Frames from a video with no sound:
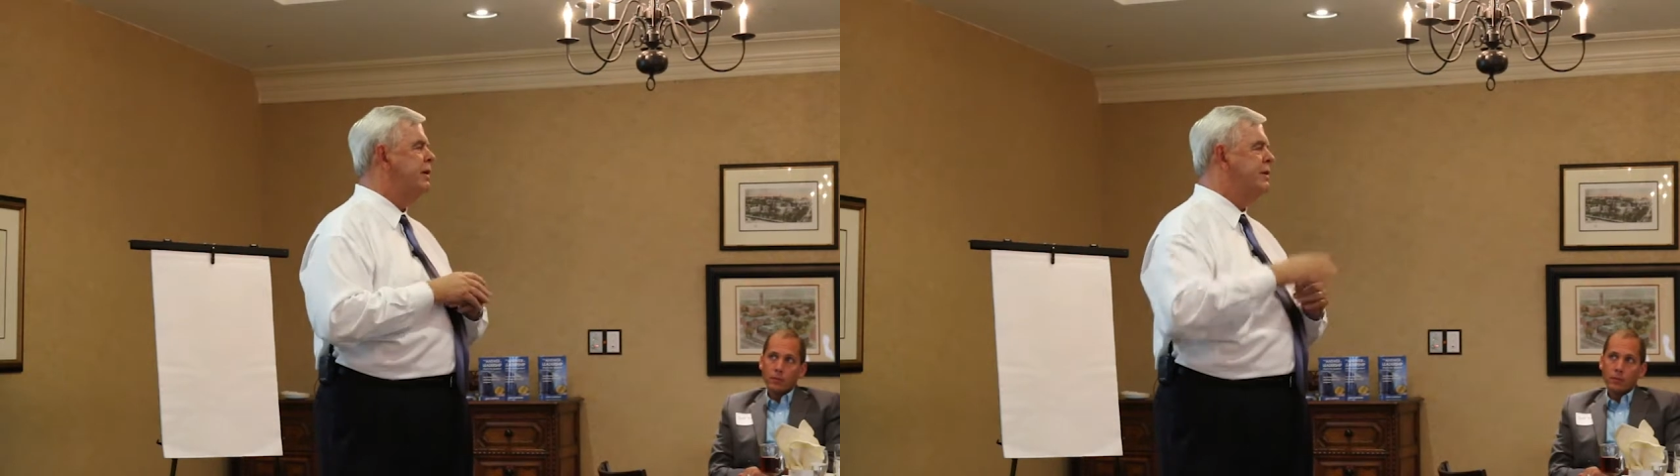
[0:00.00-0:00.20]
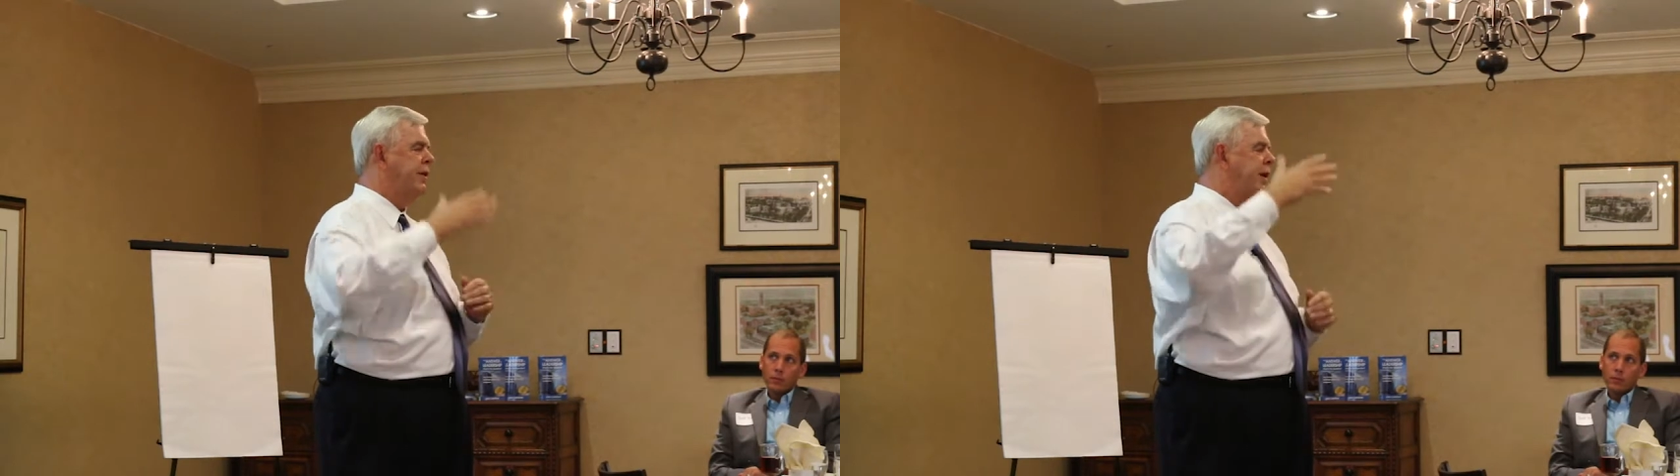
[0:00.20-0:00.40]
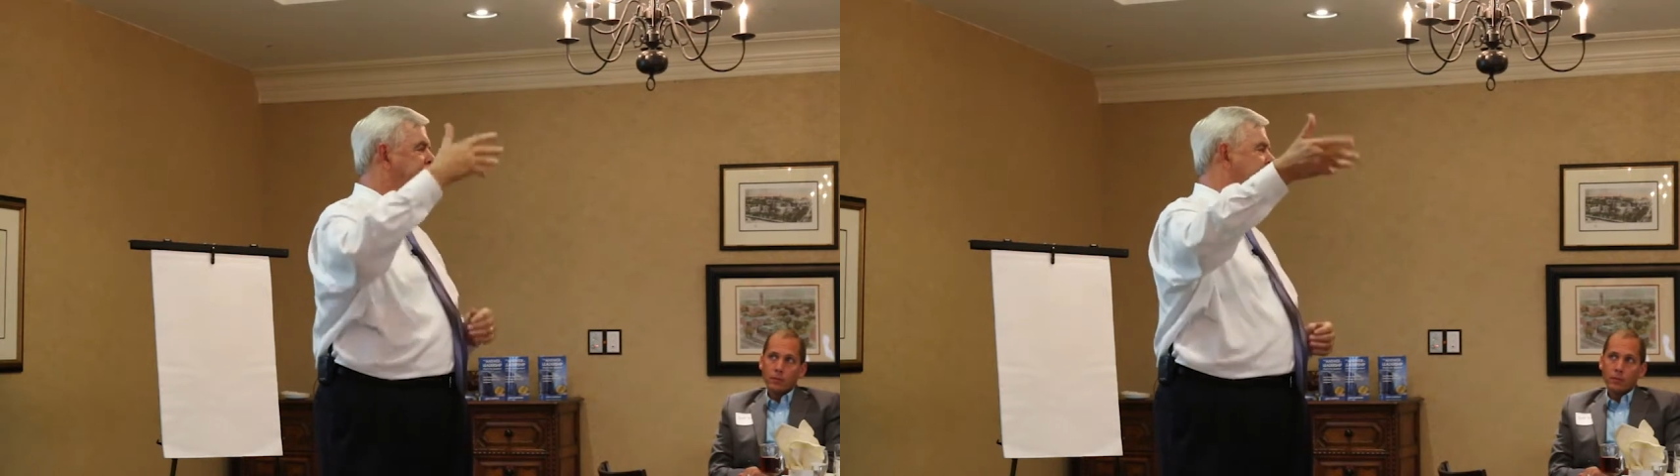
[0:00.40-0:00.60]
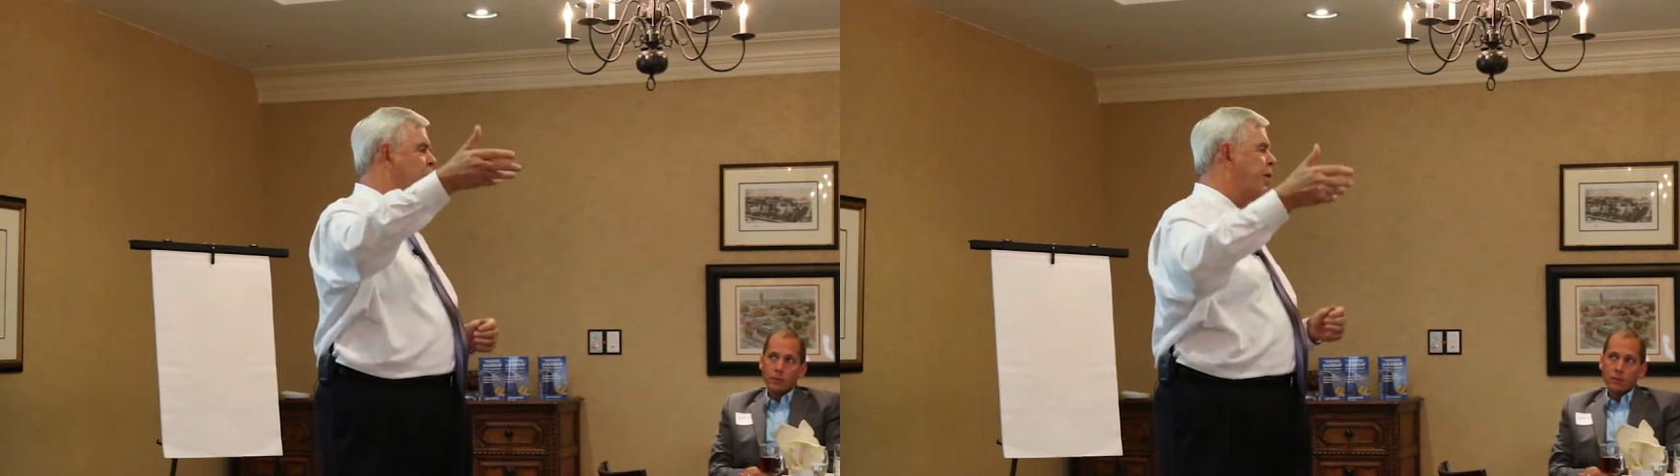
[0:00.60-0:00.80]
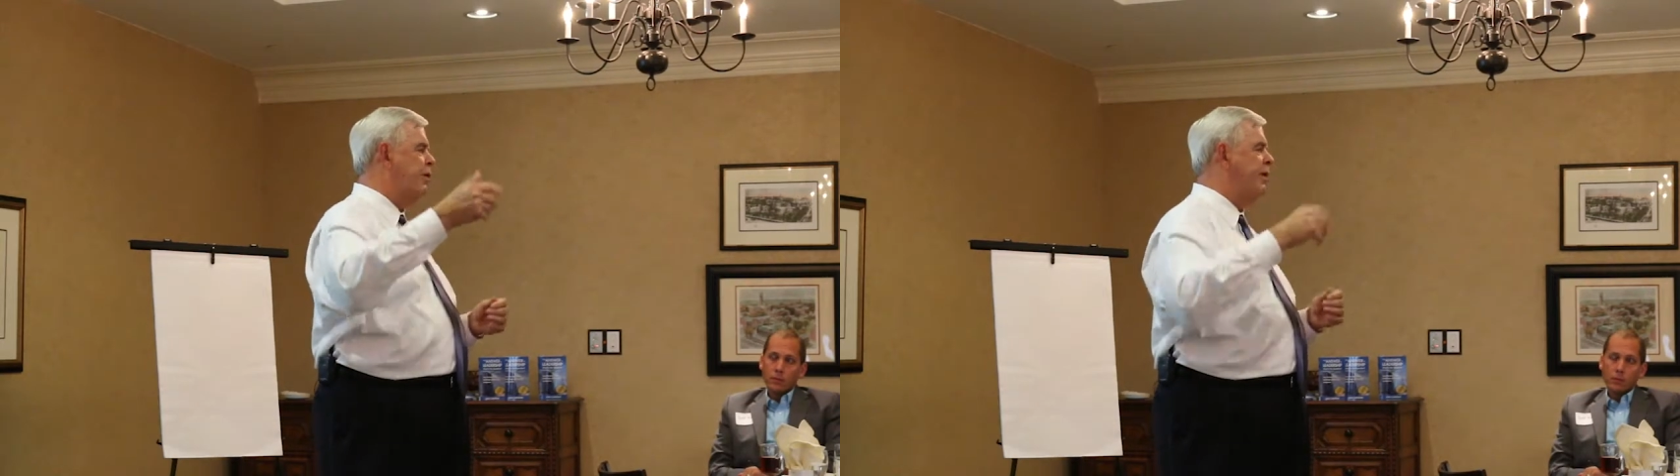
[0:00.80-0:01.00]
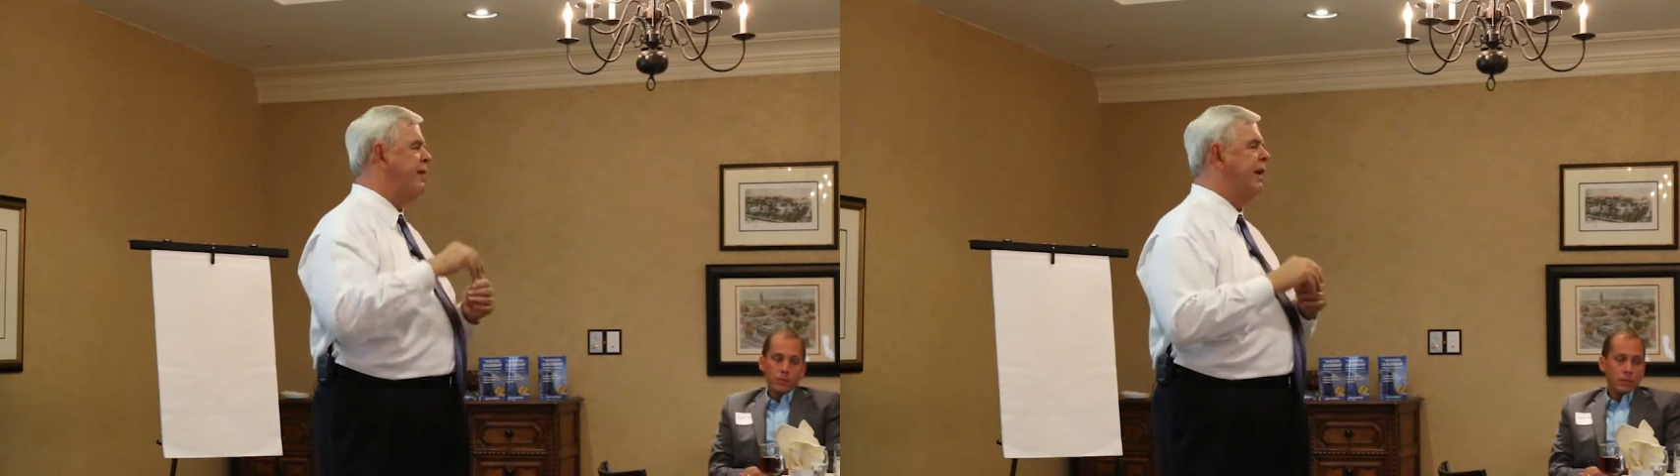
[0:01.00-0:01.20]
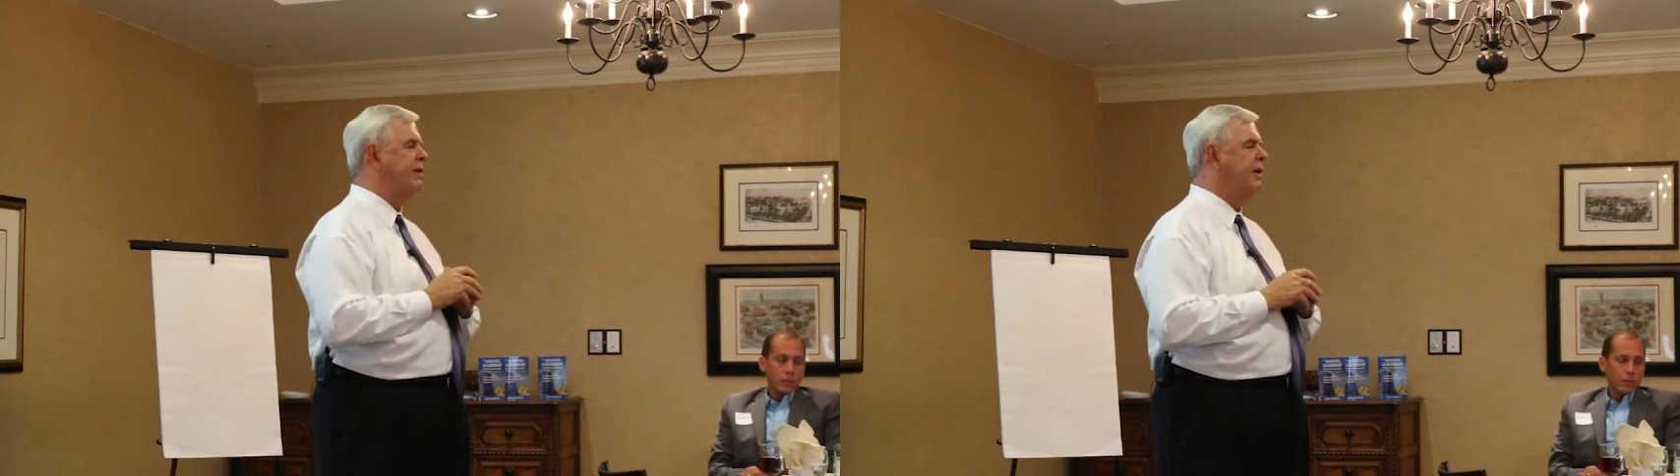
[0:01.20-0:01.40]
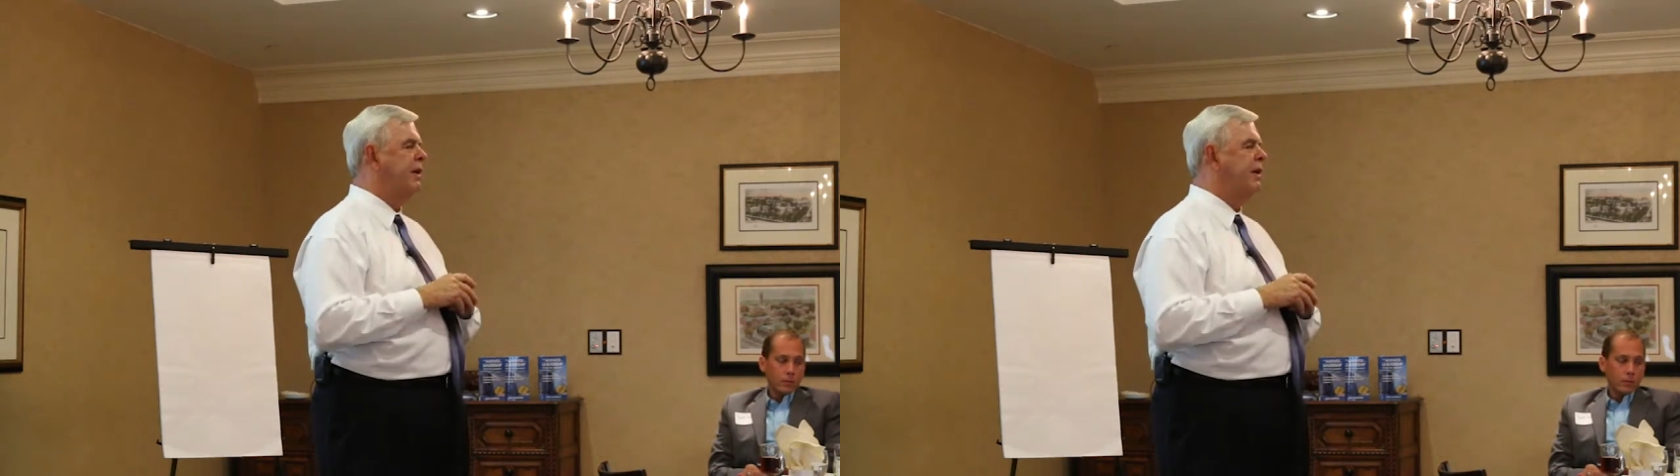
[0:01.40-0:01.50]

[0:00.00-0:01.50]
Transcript: to the next quarter event,